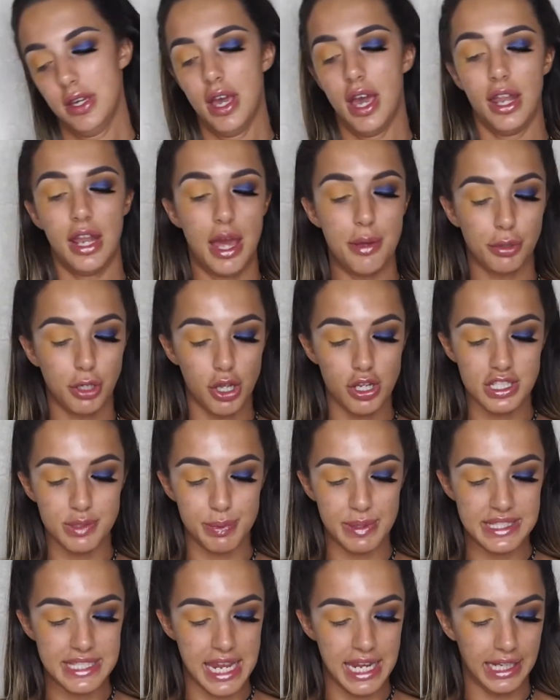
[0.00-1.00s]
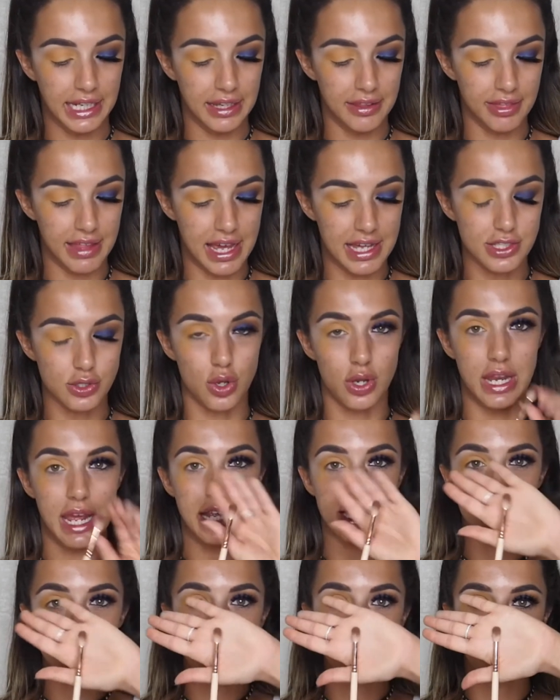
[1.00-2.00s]
And I'm going to be taking that on
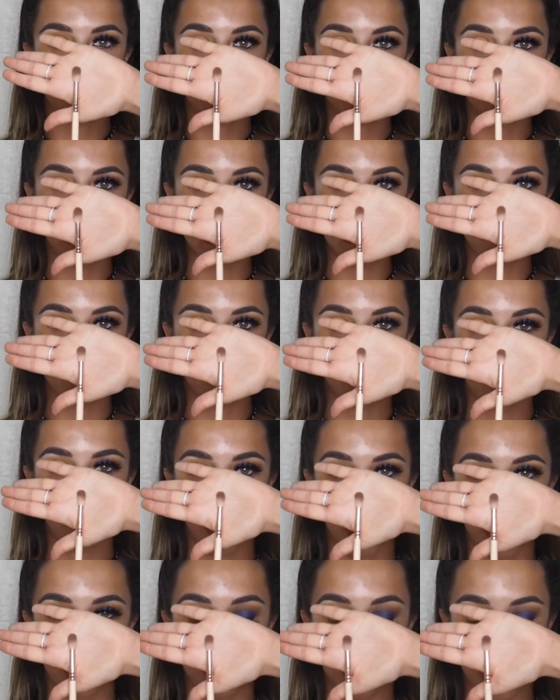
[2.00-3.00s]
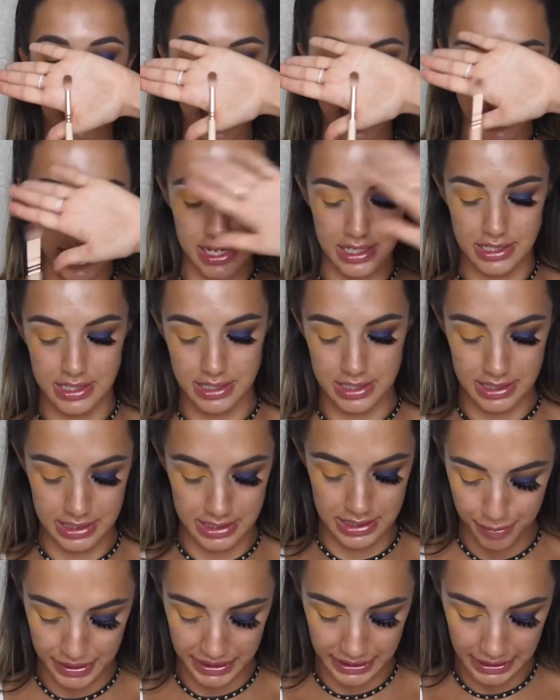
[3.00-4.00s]
a soft crease brush
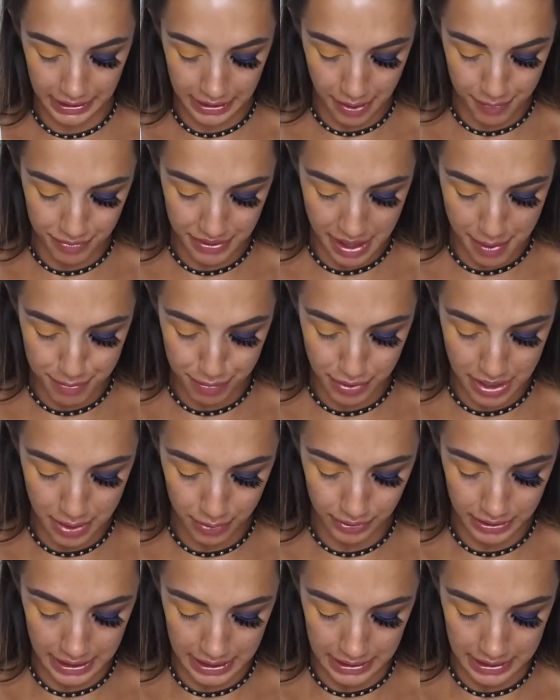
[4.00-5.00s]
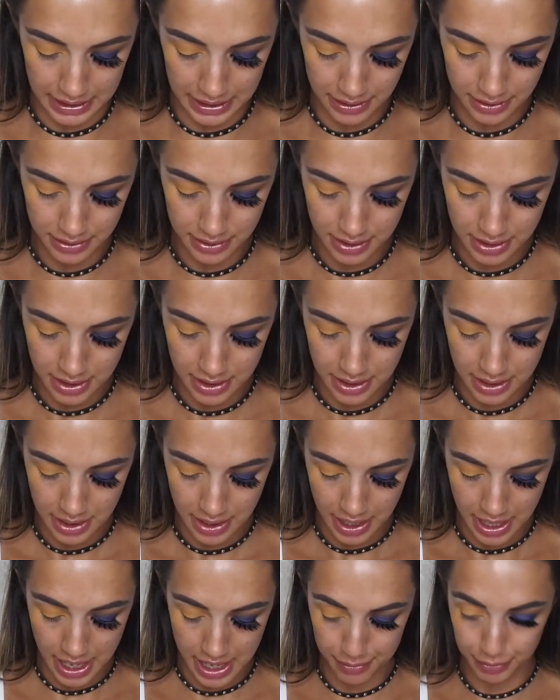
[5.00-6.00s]
and picking up that brown colour.
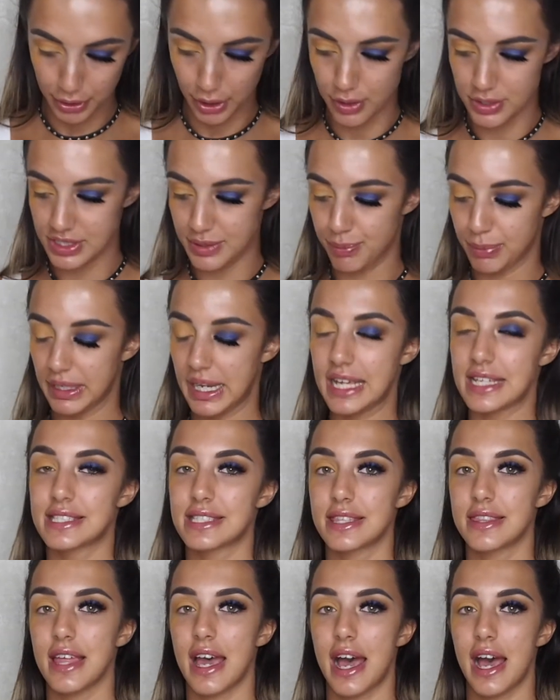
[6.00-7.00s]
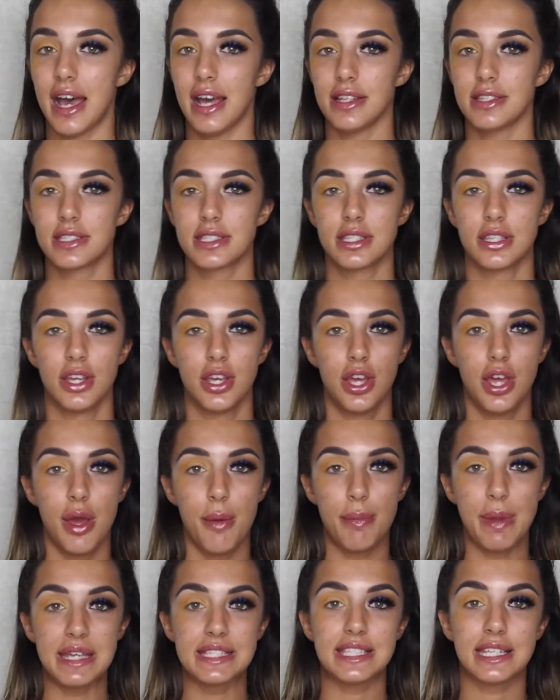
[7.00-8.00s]
I am going to place that
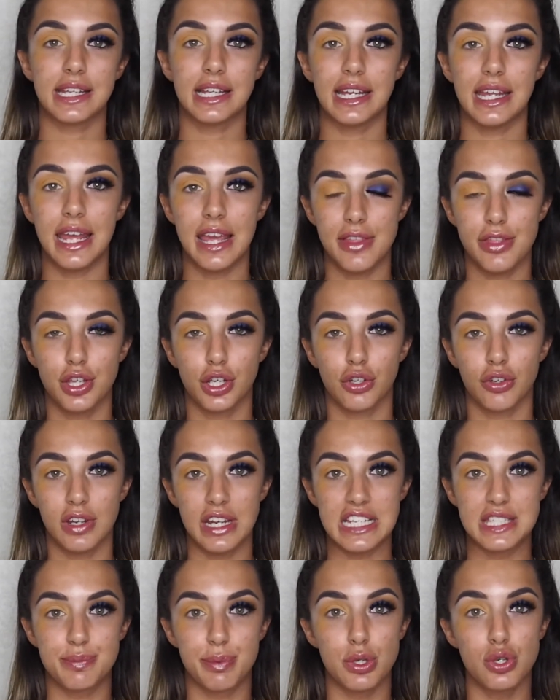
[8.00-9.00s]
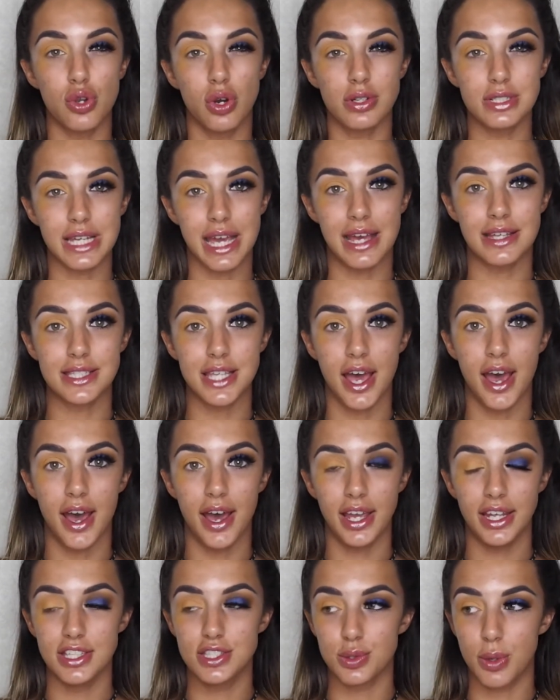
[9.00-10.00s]
basically in the crease but not as
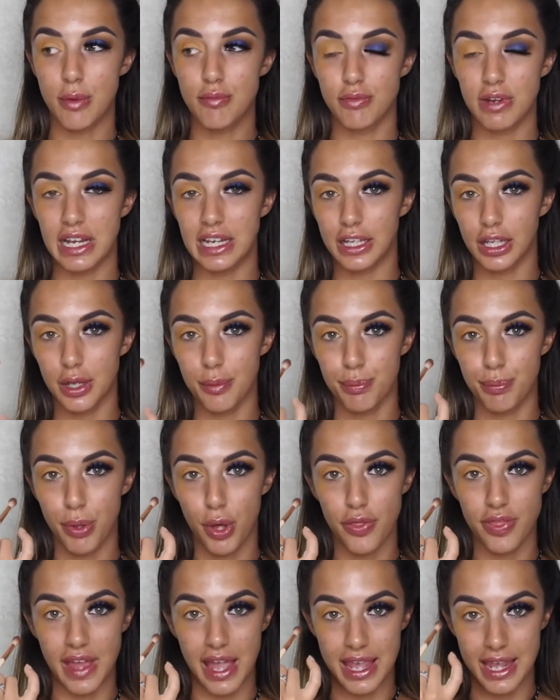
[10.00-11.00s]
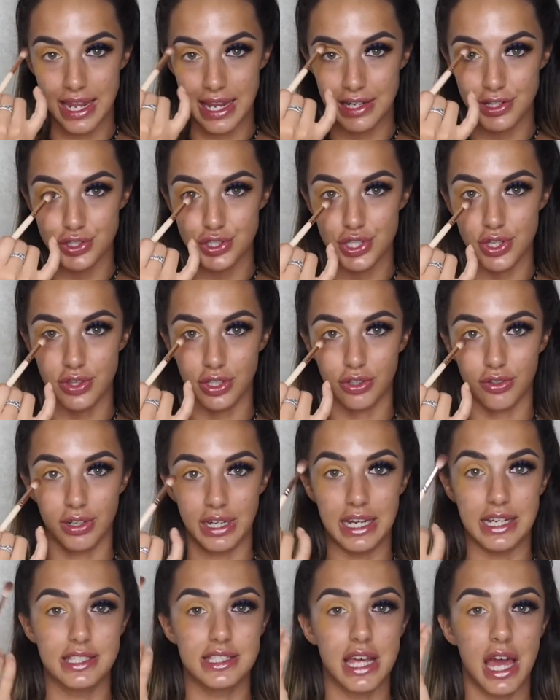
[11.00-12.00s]
high, so I'm really going to put that into the
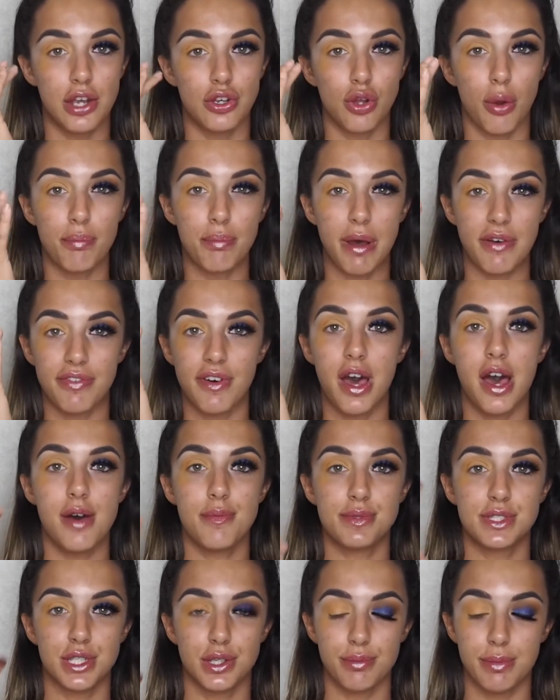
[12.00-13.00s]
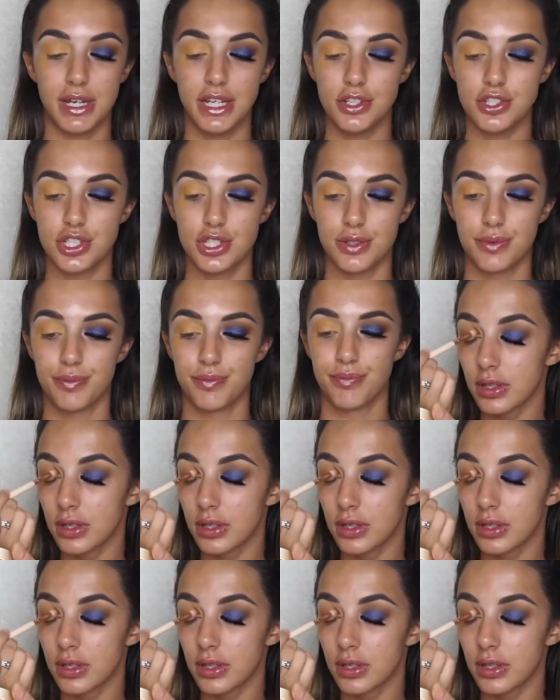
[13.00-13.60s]
crease and not buff it up so much.